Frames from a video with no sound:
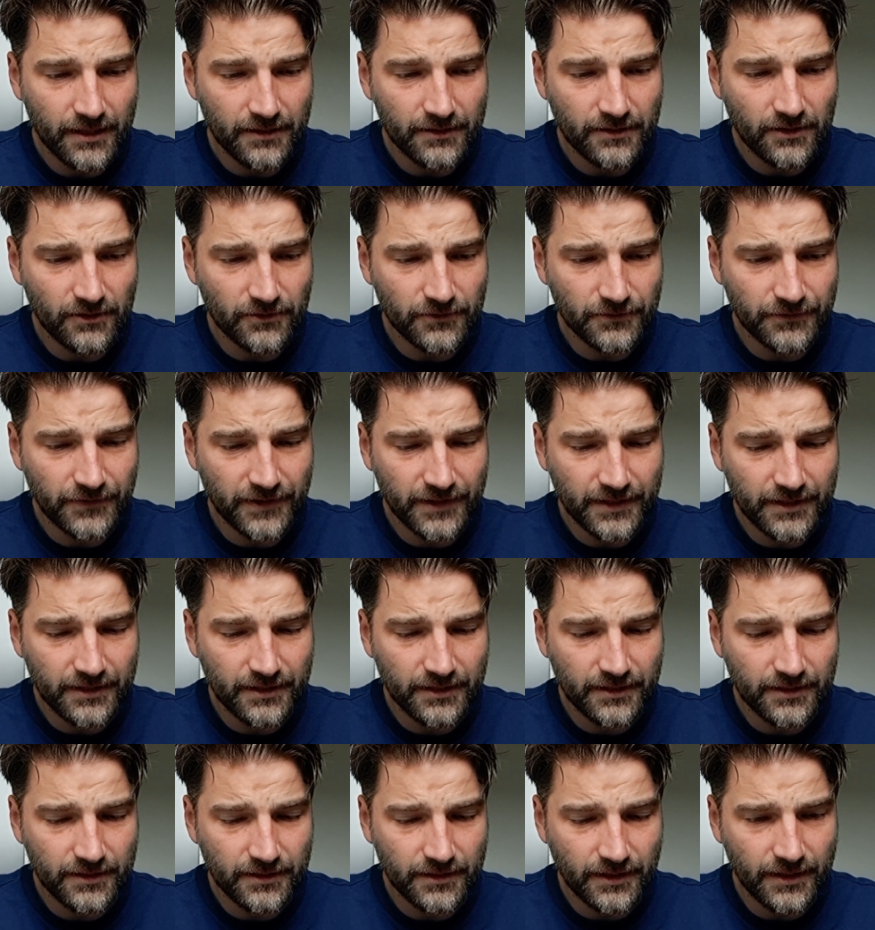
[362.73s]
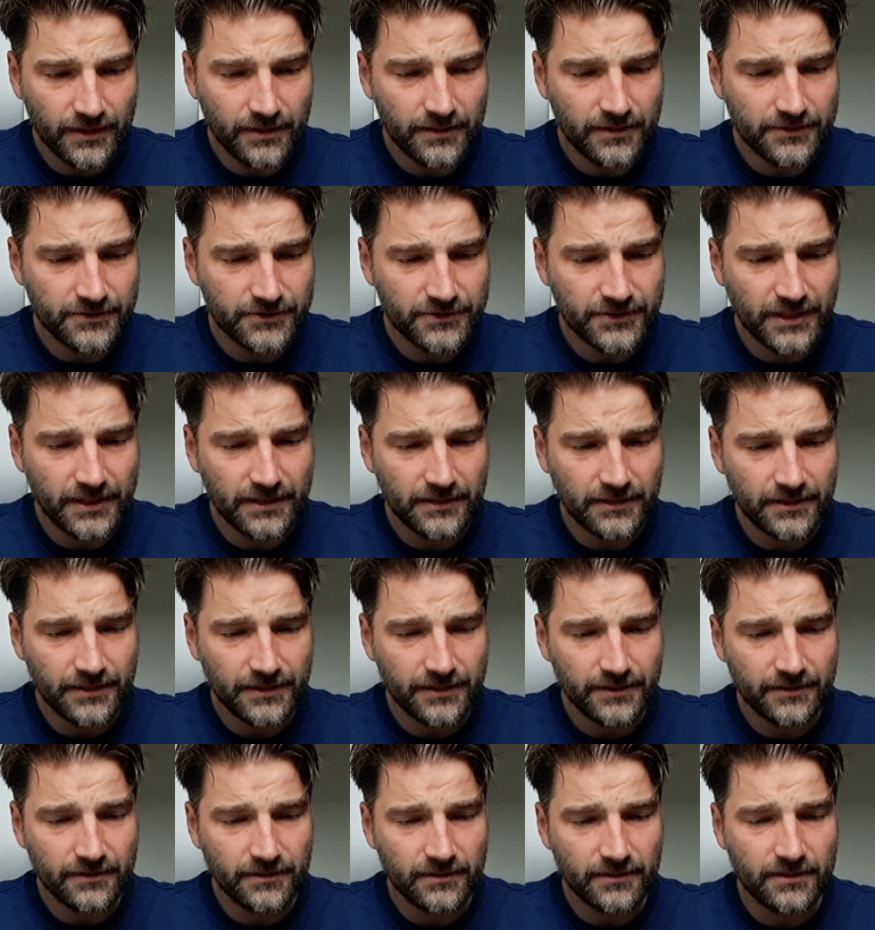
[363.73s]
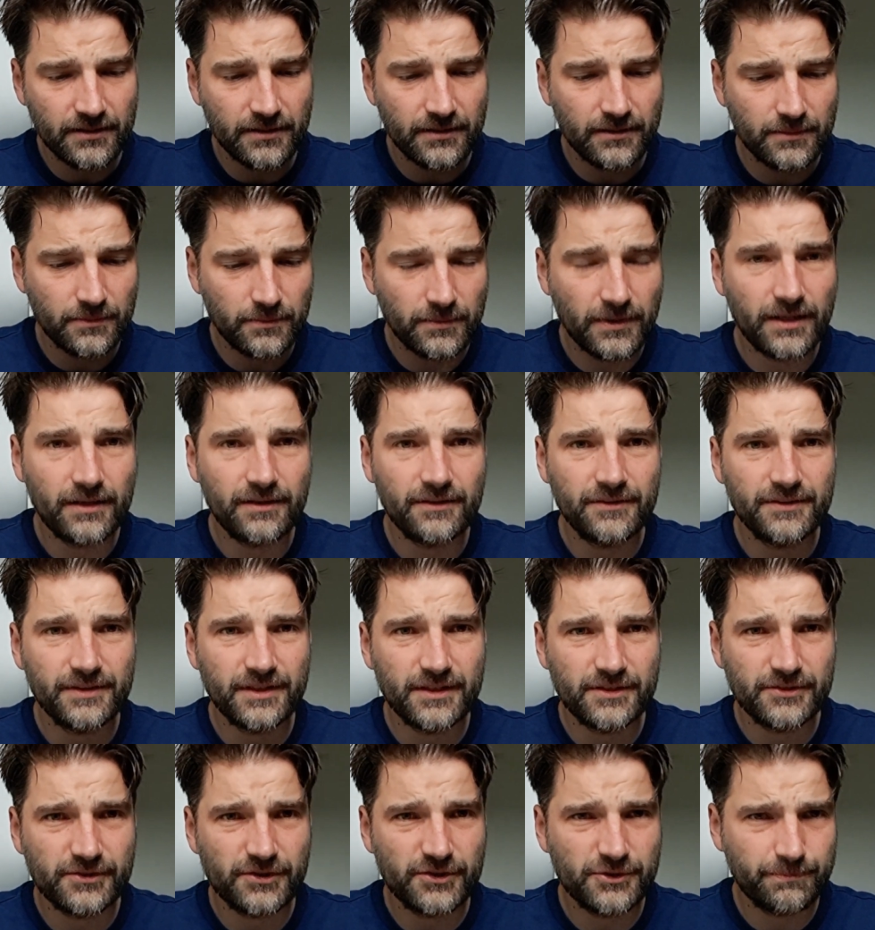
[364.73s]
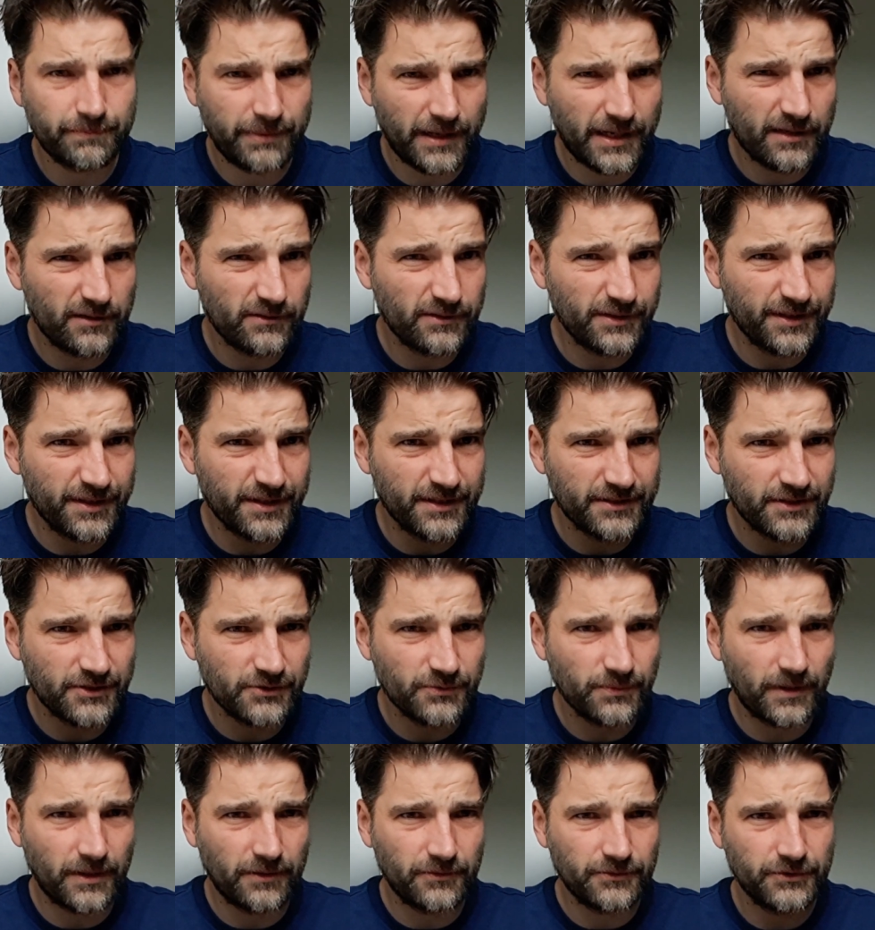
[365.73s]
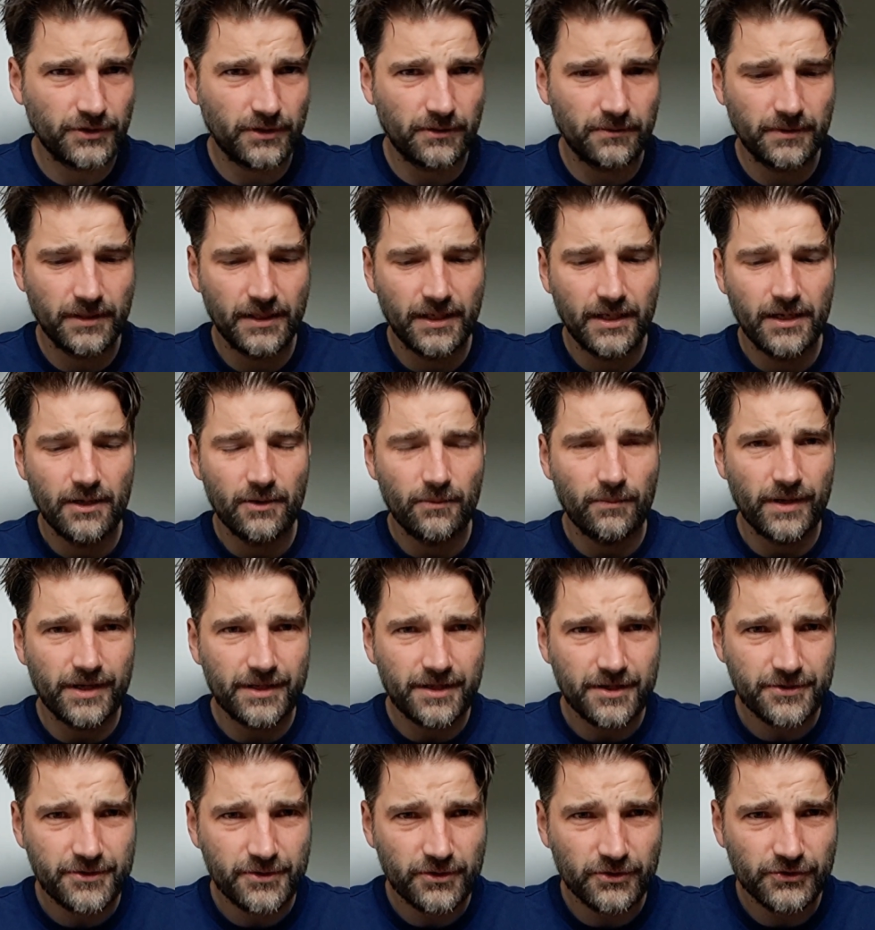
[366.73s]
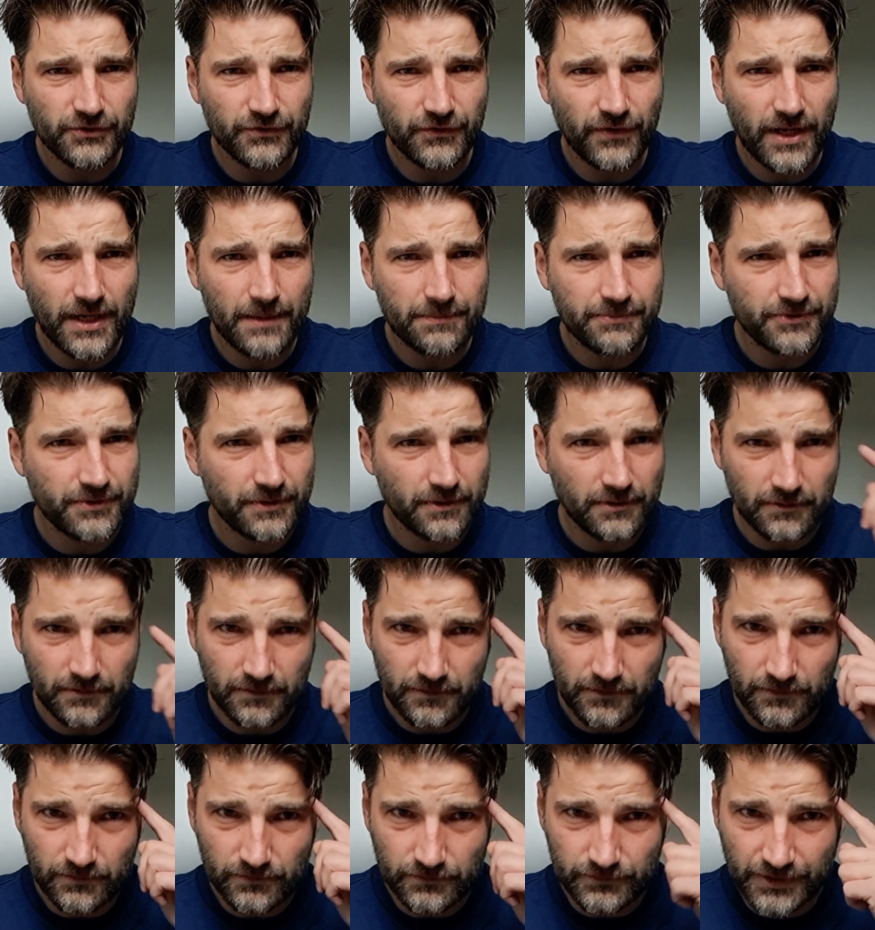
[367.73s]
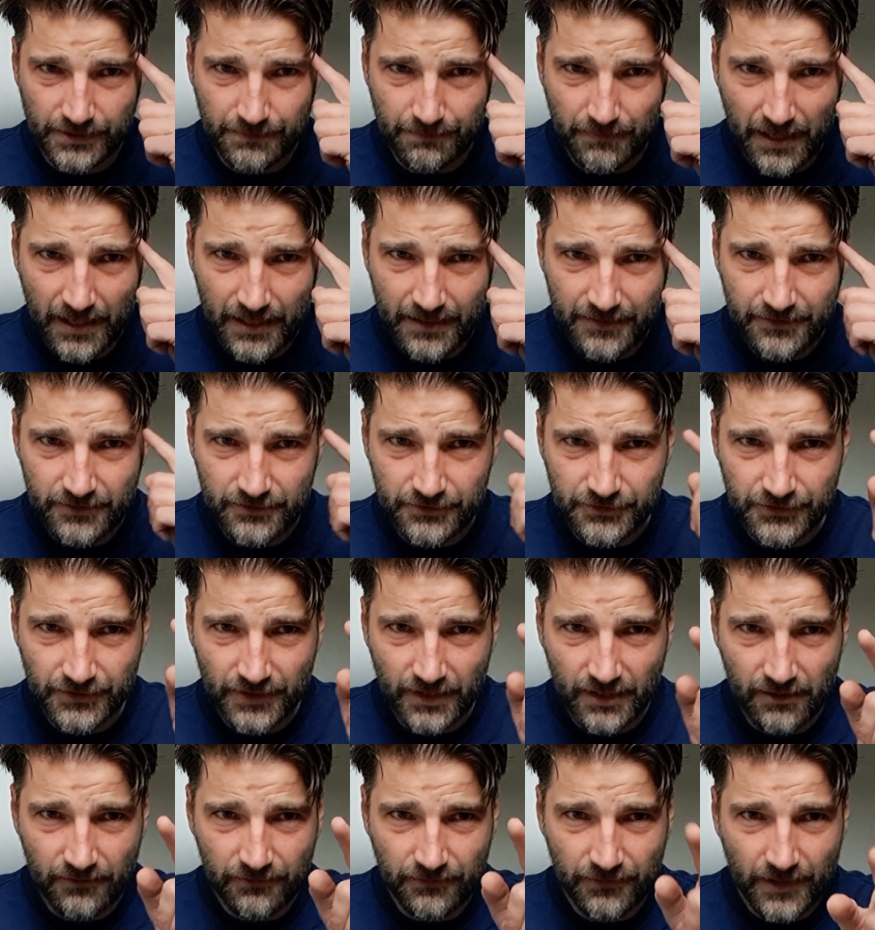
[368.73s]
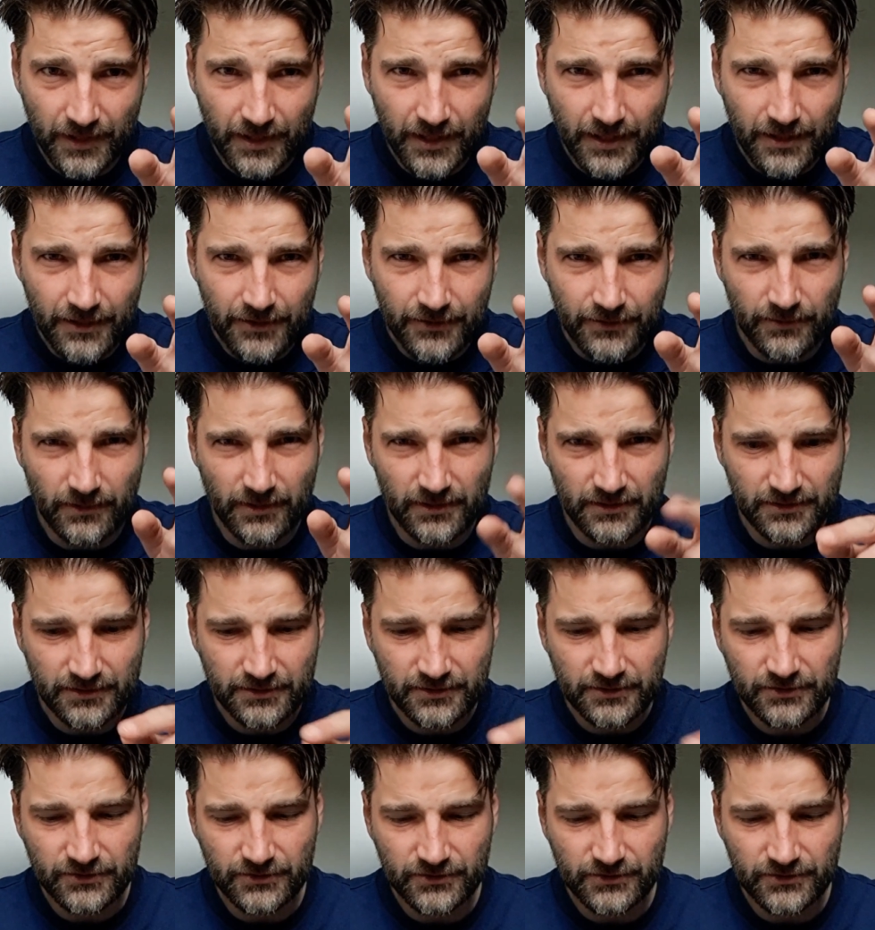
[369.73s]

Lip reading: I don't think, and it's sadly, there's a spider in it as well. So when you use traps, remind yourself you are,